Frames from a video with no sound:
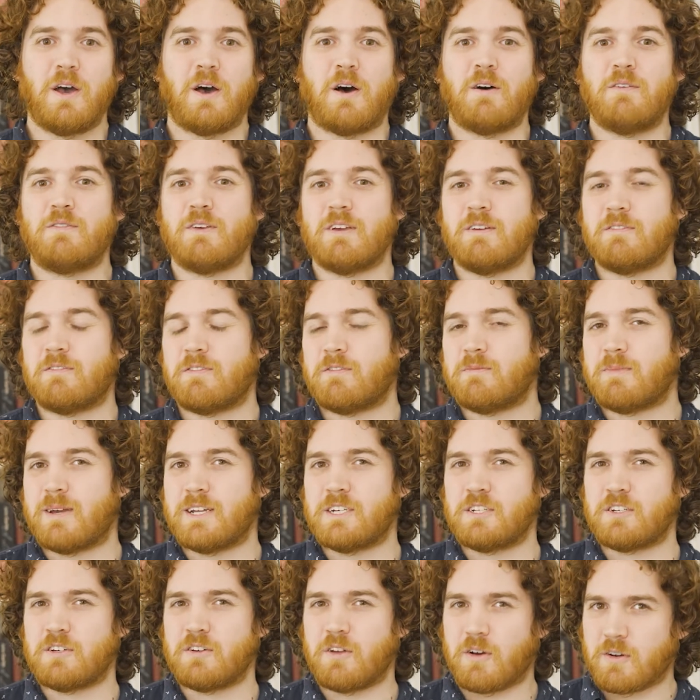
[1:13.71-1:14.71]
of
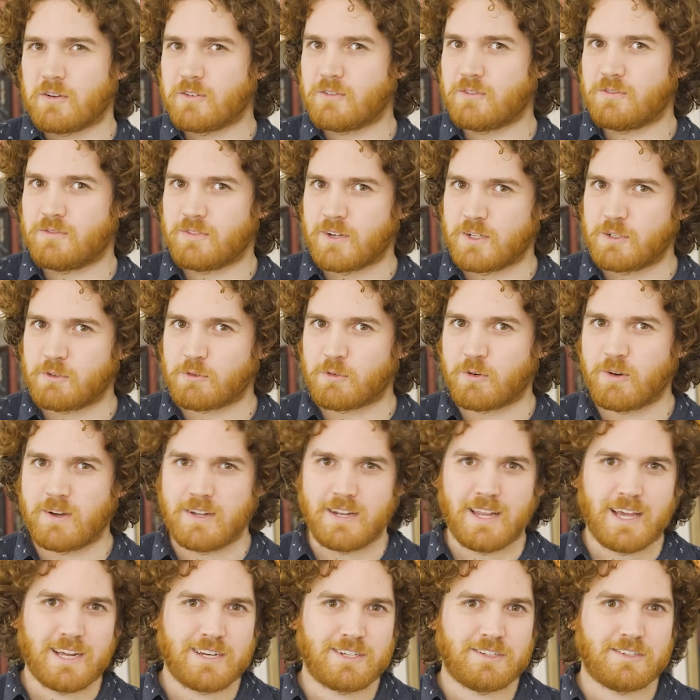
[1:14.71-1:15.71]
information on federal
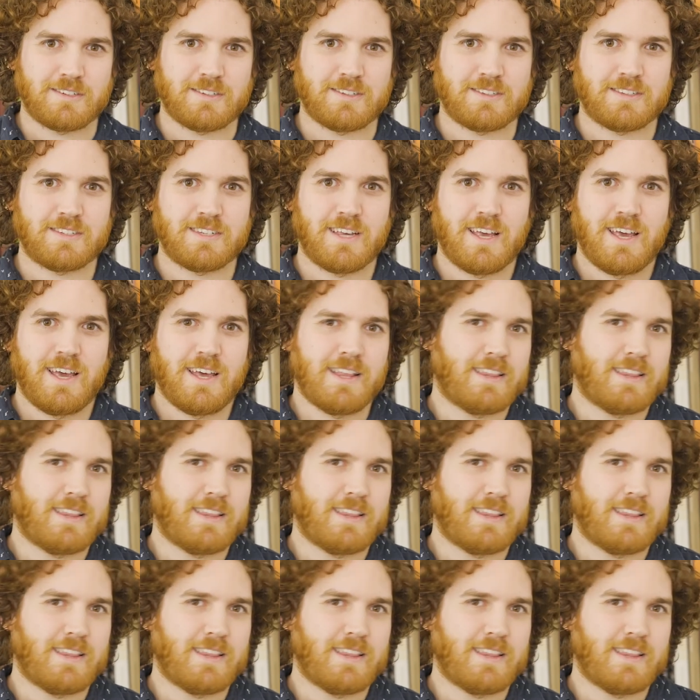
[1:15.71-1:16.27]
elections.